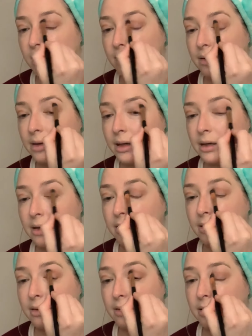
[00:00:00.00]
like
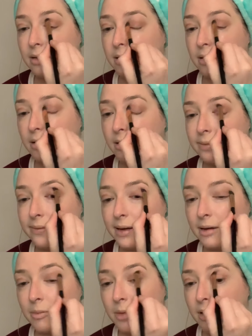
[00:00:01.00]
a serious
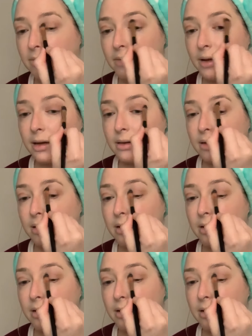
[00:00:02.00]
5-minute face,